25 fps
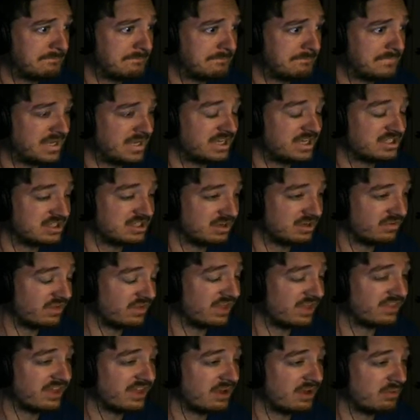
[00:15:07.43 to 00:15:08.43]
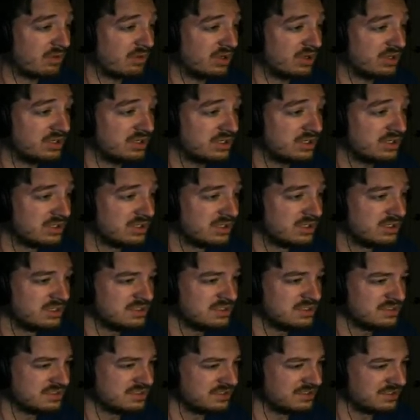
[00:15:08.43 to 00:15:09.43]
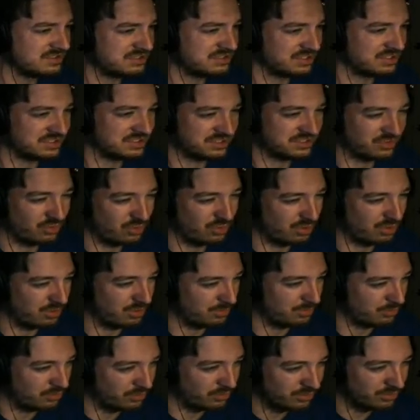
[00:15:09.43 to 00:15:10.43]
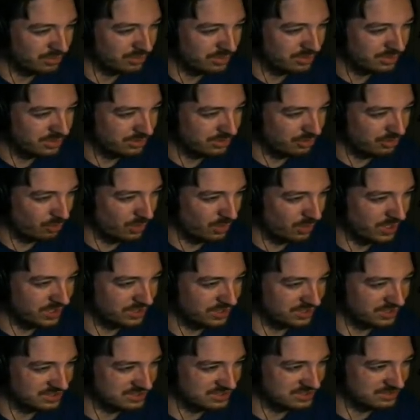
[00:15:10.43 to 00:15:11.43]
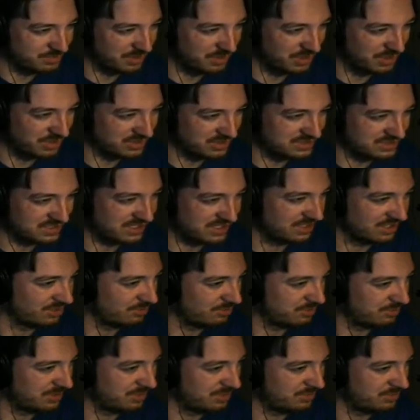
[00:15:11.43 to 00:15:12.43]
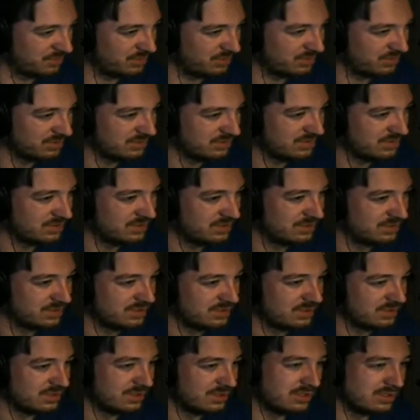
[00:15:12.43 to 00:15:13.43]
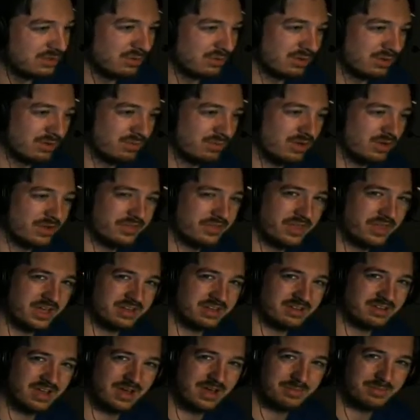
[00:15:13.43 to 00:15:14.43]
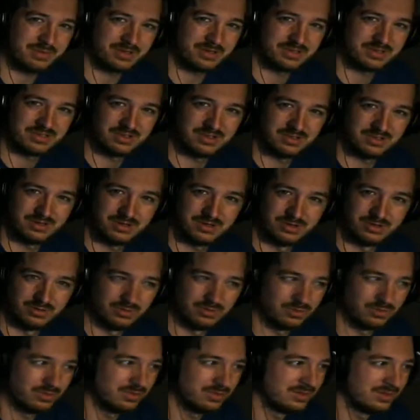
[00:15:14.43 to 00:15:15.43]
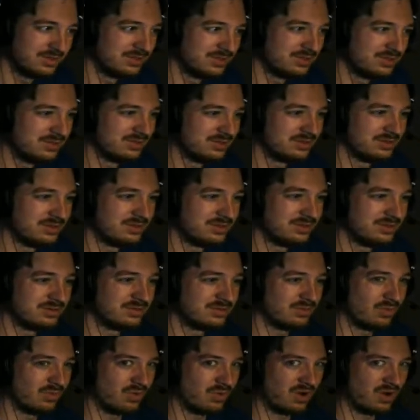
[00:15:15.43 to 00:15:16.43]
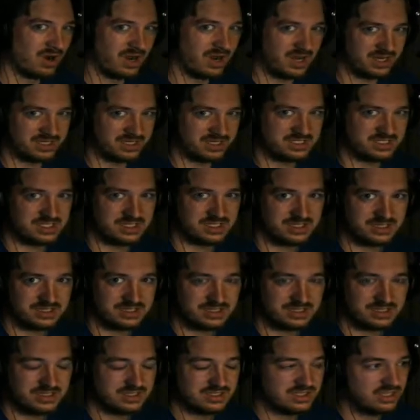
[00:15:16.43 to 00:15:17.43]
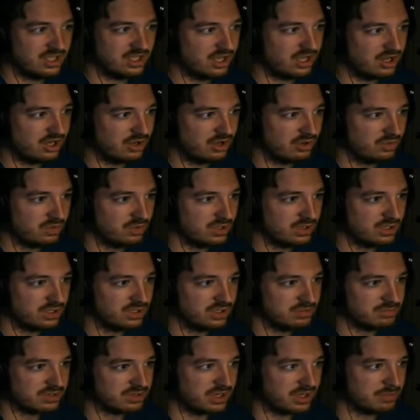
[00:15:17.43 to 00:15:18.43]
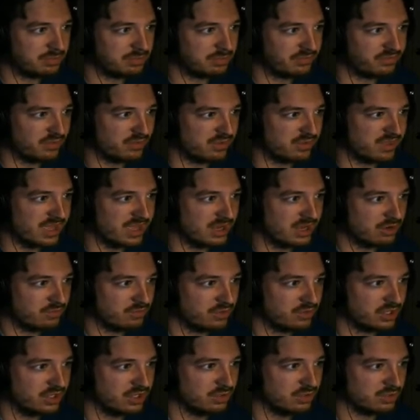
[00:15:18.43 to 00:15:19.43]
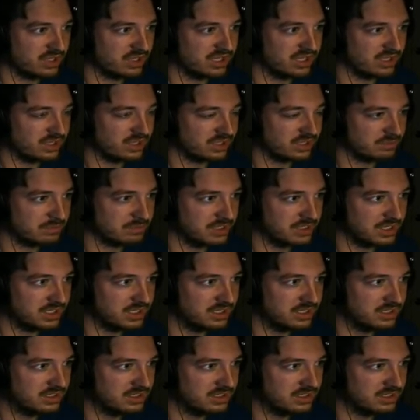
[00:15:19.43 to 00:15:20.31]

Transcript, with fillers: I should have let that run. Isn't it just horrible? The way these spirits kill people. You wouldn't want that to happen to you. Right. No, but I prefer that over you killing me.